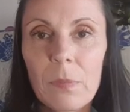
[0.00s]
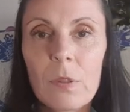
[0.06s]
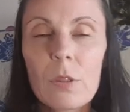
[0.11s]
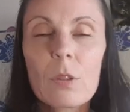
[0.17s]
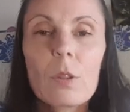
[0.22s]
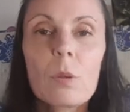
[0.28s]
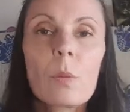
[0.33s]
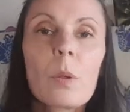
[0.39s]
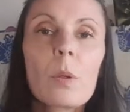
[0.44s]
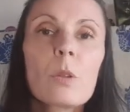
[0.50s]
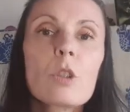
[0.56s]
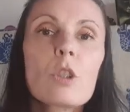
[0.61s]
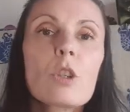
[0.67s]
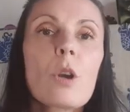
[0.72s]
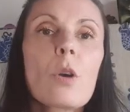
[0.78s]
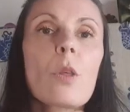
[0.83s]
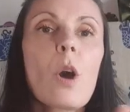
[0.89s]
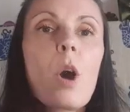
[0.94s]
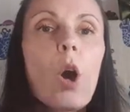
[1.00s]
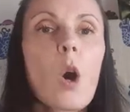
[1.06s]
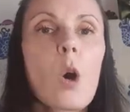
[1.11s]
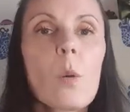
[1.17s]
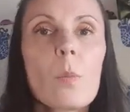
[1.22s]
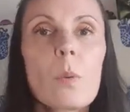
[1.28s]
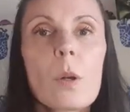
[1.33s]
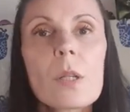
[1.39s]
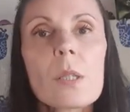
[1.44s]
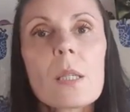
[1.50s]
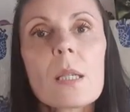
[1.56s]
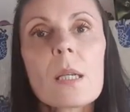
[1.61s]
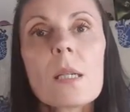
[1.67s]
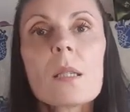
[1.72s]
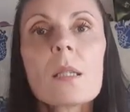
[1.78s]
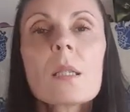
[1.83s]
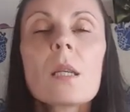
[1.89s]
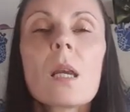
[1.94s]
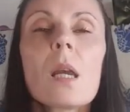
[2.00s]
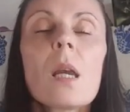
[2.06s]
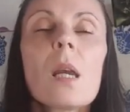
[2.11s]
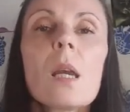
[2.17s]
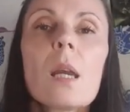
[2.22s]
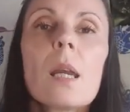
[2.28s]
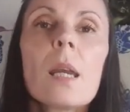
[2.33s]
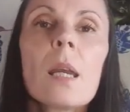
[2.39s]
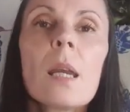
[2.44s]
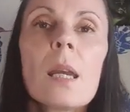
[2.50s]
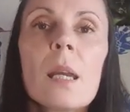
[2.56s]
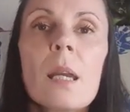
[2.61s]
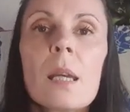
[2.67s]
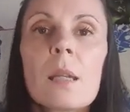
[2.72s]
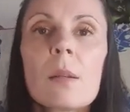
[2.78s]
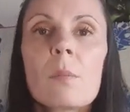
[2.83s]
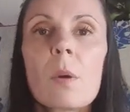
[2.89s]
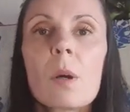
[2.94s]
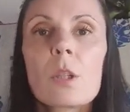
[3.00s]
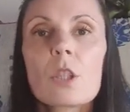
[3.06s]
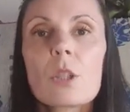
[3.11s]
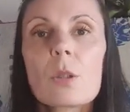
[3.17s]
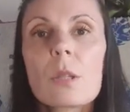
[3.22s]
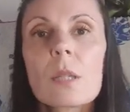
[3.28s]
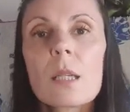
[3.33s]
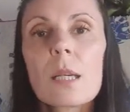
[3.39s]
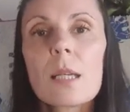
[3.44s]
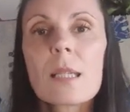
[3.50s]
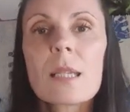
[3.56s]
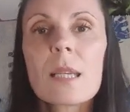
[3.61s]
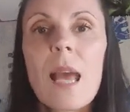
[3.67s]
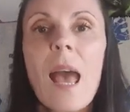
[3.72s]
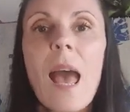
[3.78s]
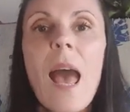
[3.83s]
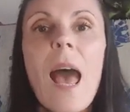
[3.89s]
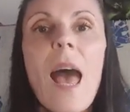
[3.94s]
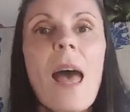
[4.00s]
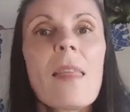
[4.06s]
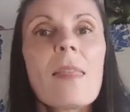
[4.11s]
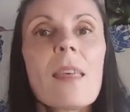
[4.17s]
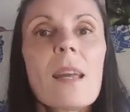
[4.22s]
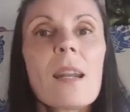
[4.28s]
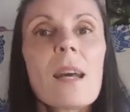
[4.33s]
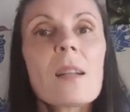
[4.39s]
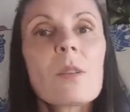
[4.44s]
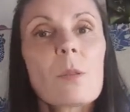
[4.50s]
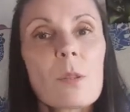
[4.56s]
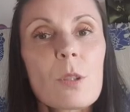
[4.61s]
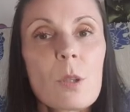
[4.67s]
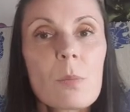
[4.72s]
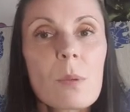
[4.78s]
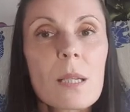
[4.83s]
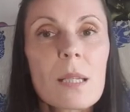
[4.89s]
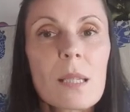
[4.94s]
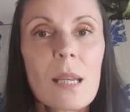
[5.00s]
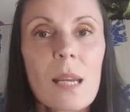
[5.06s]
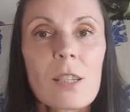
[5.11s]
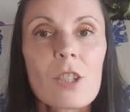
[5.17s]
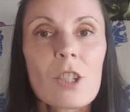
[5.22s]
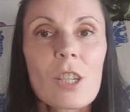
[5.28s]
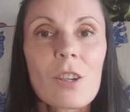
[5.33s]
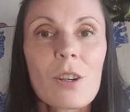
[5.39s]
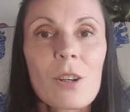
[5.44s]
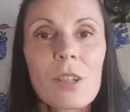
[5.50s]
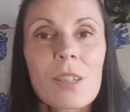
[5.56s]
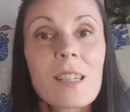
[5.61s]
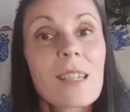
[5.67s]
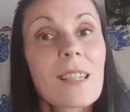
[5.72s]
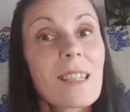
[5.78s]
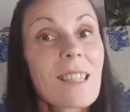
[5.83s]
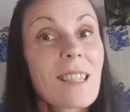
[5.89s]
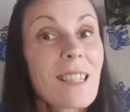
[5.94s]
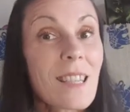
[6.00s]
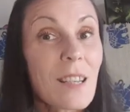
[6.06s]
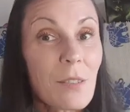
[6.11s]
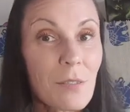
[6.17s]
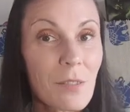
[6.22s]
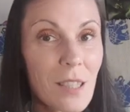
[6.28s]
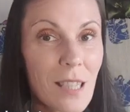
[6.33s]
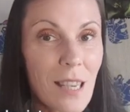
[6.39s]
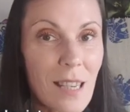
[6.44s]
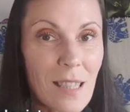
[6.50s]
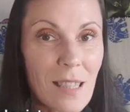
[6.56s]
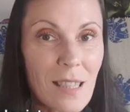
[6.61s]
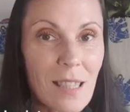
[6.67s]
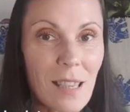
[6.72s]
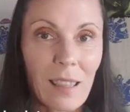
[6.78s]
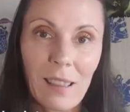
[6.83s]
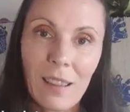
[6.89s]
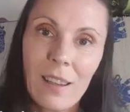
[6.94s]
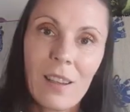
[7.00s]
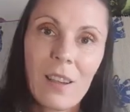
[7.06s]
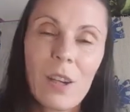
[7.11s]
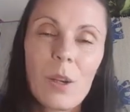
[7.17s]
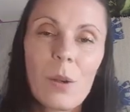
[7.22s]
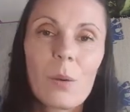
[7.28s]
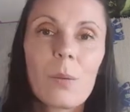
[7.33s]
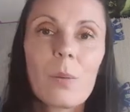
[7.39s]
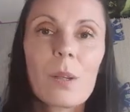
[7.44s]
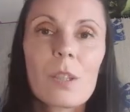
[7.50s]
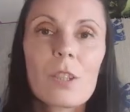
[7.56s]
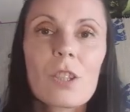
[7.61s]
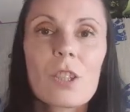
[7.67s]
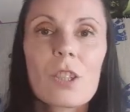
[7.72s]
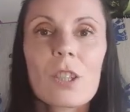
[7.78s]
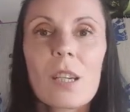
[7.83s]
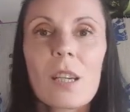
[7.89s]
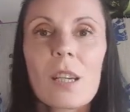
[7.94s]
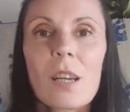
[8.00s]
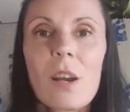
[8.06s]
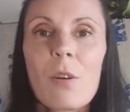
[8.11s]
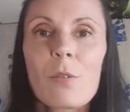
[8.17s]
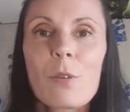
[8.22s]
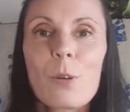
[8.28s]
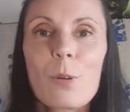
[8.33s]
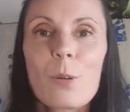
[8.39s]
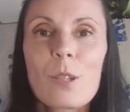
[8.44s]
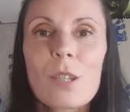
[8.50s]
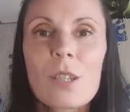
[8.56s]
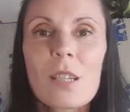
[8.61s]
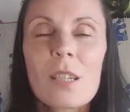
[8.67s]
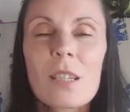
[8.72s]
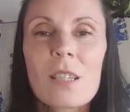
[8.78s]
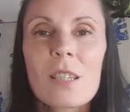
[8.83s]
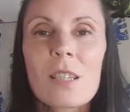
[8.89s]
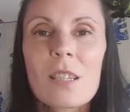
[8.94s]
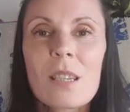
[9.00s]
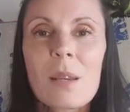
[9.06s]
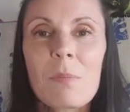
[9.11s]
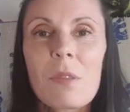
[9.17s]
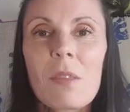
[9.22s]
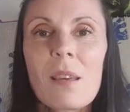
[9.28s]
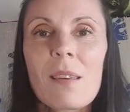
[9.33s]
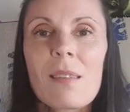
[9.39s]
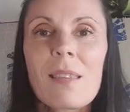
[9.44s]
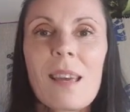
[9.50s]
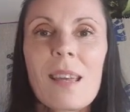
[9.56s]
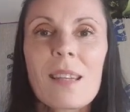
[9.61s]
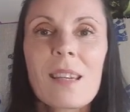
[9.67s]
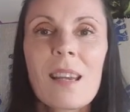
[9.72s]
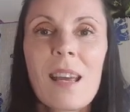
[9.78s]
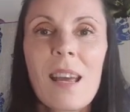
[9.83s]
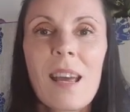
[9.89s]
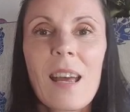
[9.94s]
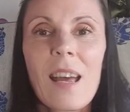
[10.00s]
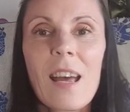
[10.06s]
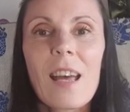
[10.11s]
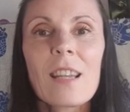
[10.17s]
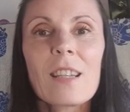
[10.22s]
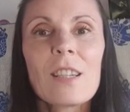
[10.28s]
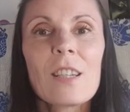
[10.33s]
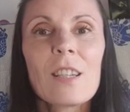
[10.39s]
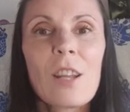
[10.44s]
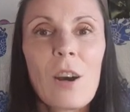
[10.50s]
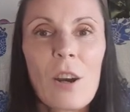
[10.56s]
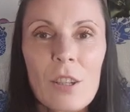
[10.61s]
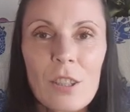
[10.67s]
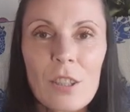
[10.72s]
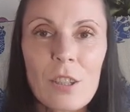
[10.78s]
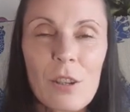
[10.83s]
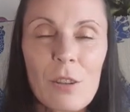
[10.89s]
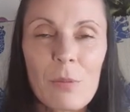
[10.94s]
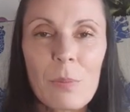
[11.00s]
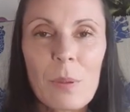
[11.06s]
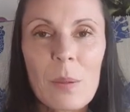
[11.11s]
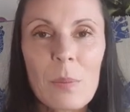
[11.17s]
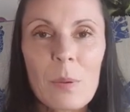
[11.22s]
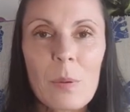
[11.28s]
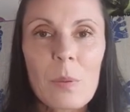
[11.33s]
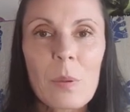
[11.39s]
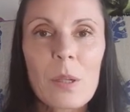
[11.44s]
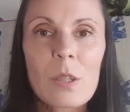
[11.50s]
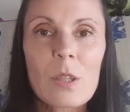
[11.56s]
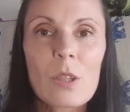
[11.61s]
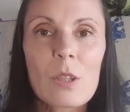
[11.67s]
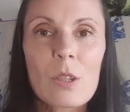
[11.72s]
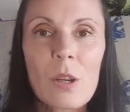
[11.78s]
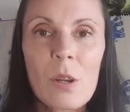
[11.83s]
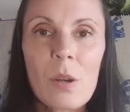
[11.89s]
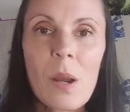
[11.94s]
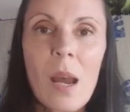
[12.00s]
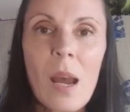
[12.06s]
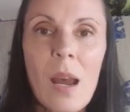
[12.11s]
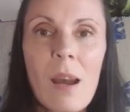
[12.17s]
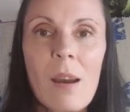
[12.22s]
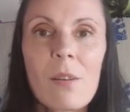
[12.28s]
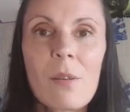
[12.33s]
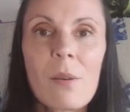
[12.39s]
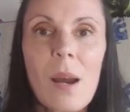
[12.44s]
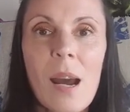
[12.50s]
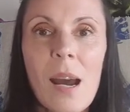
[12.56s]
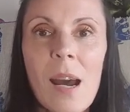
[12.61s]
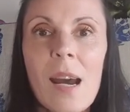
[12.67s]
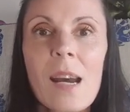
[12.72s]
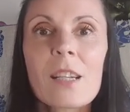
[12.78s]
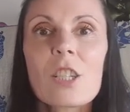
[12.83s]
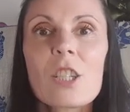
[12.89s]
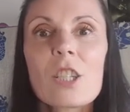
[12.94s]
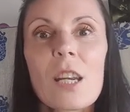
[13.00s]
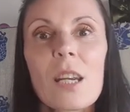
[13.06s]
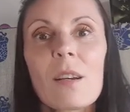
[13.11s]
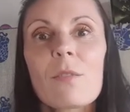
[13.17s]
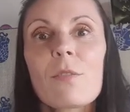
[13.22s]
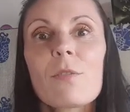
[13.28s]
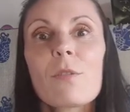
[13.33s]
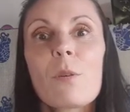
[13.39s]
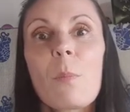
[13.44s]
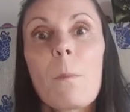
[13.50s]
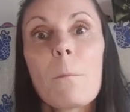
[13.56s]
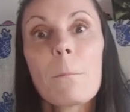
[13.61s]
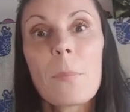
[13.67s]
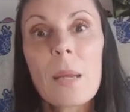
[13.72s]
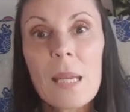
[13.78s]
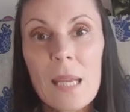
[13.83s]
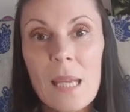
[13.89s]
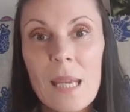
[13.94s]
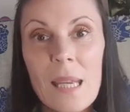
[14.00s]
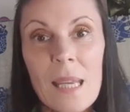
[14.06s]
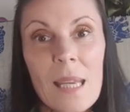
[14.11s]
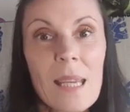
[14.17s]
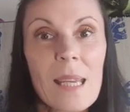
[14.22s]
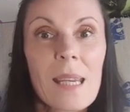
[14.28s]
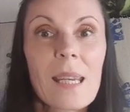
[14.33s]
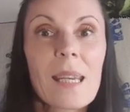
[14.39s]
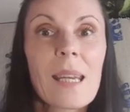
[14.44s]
So we'll show the whole process in Module 6, and then I'll also be touching on self-testing, which of course is something that a lot of people want to know. How do I check for me